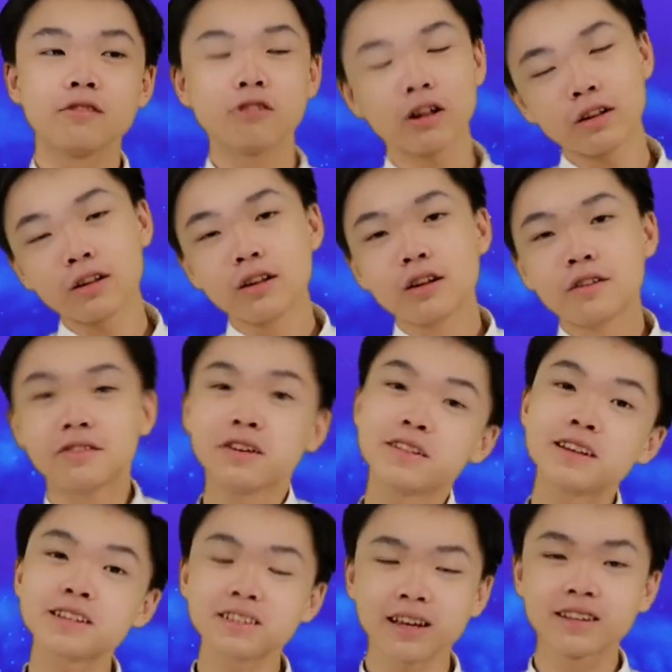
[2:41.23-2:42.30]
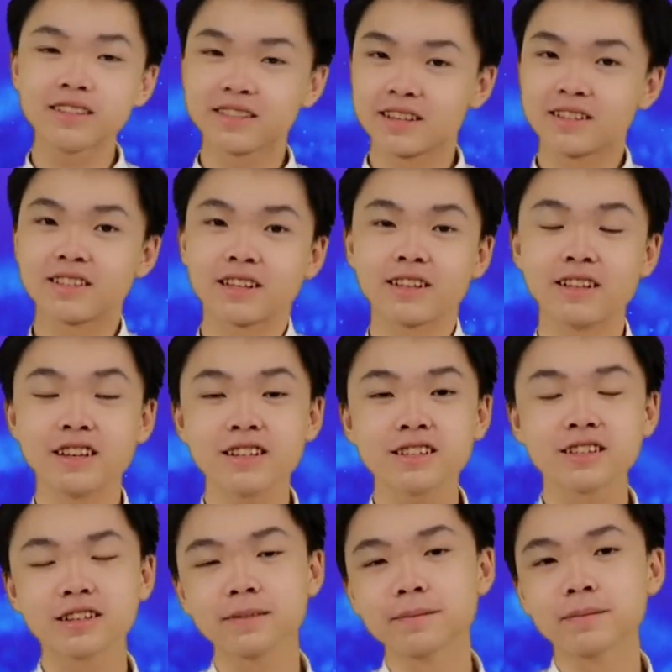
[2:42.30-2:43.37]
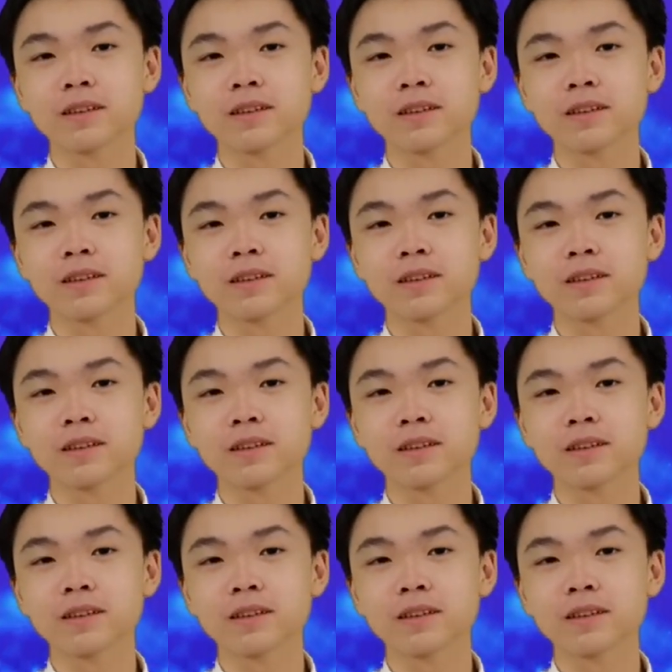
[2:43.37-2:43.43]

Well, for this instance at least.